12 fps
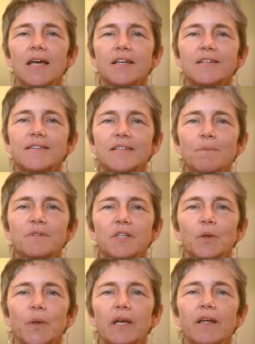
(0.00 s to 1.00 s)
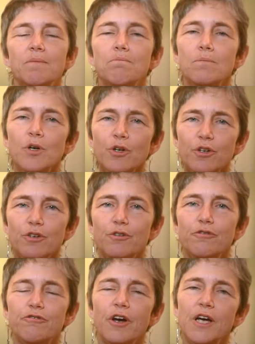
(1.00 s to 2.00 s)
it can subsequently
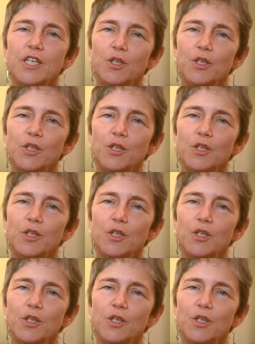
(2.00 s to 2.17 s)
move